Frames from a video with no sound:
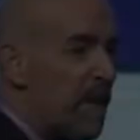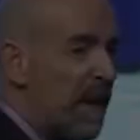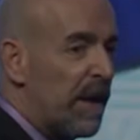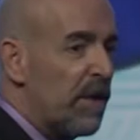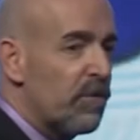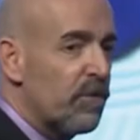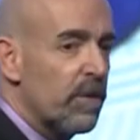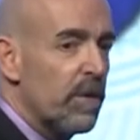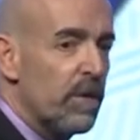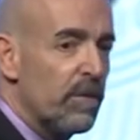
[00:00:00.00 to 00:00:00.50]
The
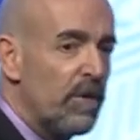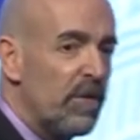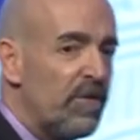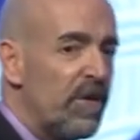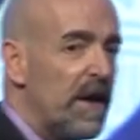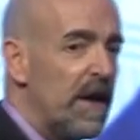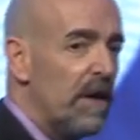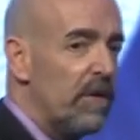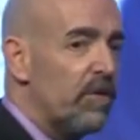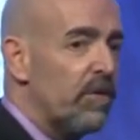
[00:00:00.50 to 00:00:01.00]
biggest
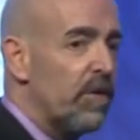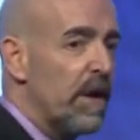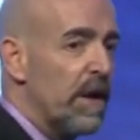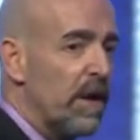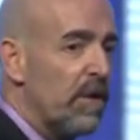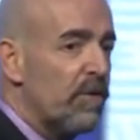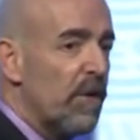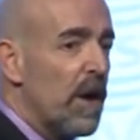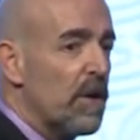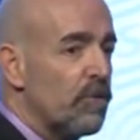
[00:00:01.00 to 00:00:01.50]
disease
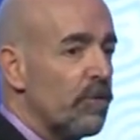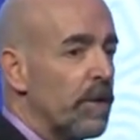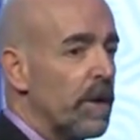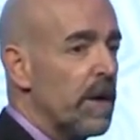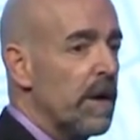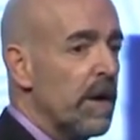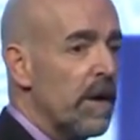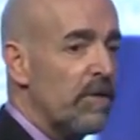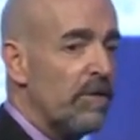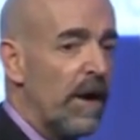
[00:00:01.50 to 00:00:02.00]
in this
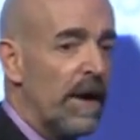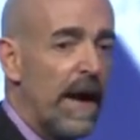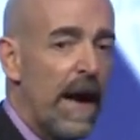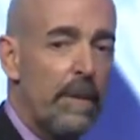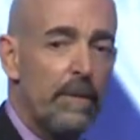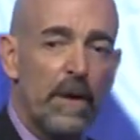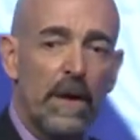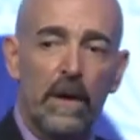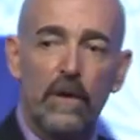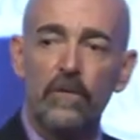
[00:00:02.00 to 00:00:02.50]
country is
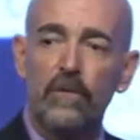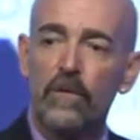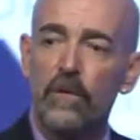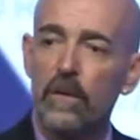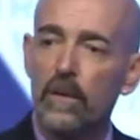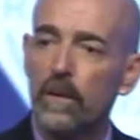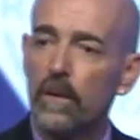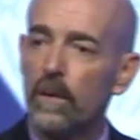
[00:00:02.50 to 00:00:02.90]
unhappiness.